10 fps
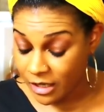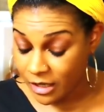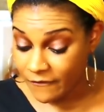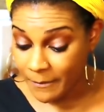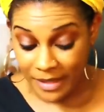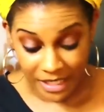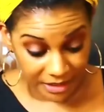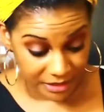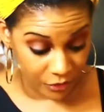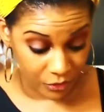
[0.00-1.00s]
of
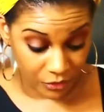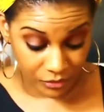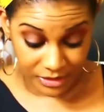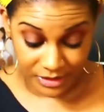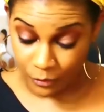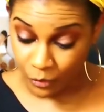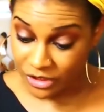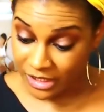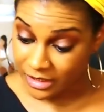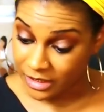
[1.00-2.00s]
Pentacles, which
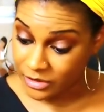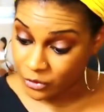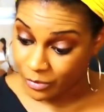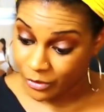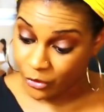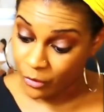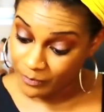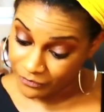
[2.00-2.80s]
I think is super dope.